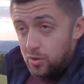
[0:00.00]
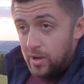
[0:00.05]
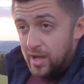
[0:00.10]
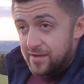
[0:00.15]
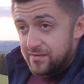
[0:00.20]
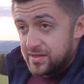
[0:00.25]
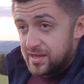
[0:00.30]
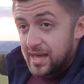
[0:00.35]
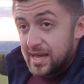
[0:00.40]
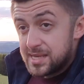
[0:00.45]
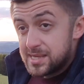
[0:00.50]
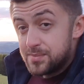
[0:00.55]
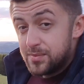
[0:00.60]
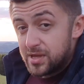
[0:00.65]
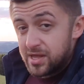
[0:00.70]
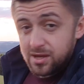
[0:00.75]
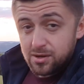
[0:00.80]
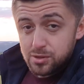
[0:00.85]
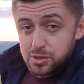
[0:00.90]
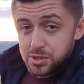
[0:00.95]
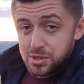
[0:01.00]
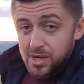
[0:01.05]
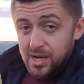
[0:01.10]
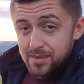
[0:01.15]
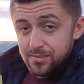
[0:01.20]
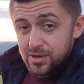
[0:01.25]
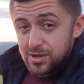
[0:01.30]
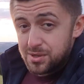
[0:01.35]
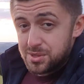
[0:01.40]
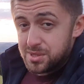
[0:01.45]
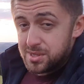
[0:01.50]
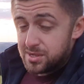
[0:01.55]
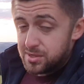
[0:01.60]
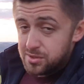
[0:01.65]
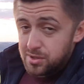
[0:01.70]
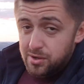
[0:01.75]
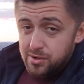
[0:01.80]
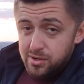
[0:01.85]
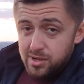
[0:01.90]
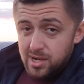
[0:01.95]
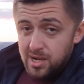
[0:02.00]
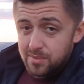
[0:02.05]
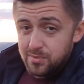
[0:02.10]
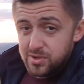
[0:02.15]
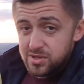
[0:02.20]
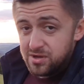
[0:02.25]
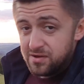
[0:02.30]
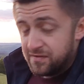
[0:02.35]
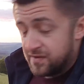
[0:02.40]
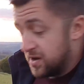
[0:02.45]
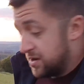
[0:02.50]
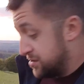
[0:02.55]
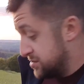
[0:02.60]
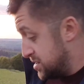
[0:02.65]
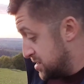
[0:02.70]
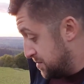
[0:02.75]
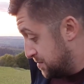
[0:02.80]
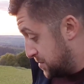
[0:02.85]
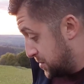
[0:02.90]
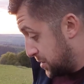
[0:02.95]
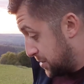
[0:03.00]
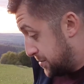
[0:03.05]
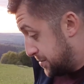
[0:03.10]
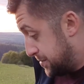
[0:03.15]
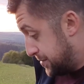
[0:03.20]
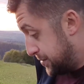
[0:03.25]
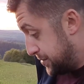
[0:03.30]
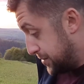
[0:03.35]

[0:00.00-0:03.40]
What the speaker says: haven't asked, but I could try because they're a daughter company of Audi, so who